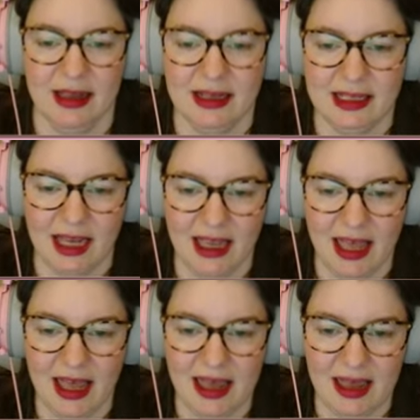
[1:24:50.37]
Take
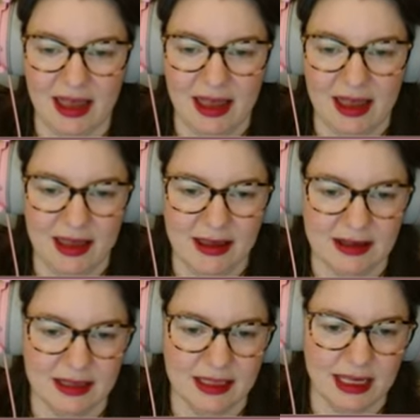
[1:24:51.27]
care.
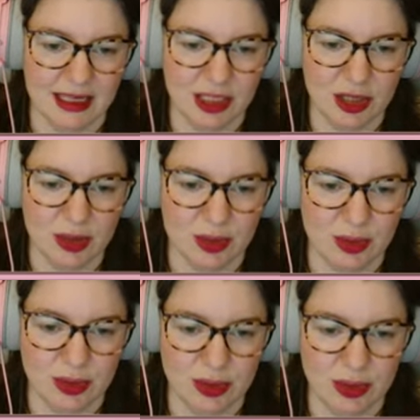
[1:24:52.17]
See you
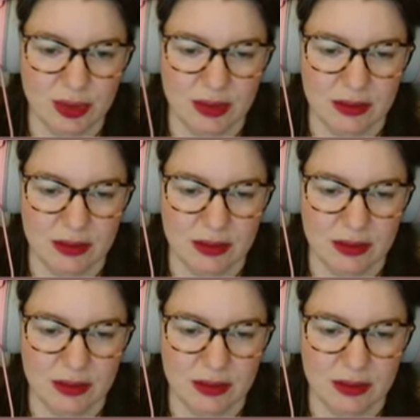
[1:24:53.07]
soon.